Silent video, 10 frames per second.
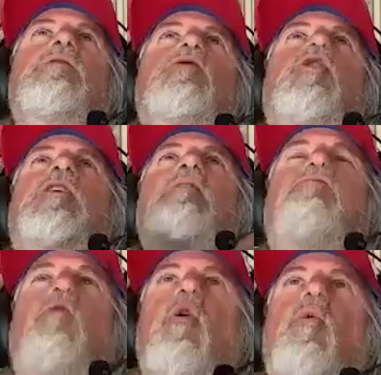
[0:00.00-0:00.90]
looking
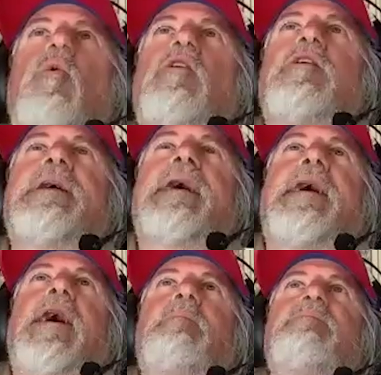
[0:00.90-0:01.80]
forward,
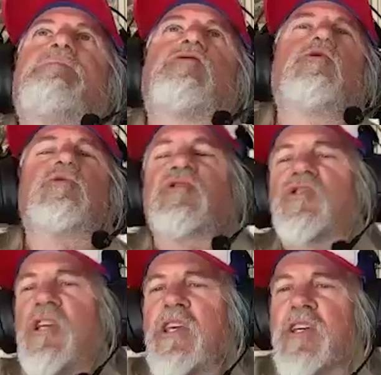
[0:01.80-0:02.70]
do you
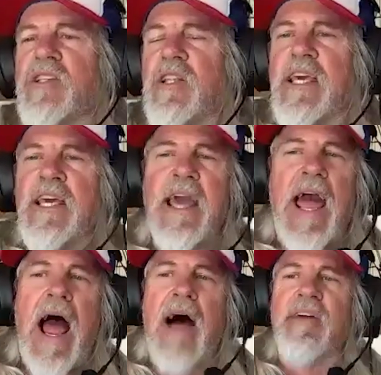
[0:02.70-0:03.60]
see this league
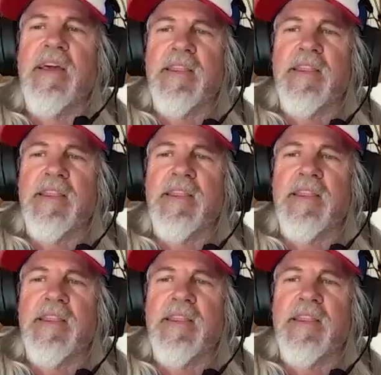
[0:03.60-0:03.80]
having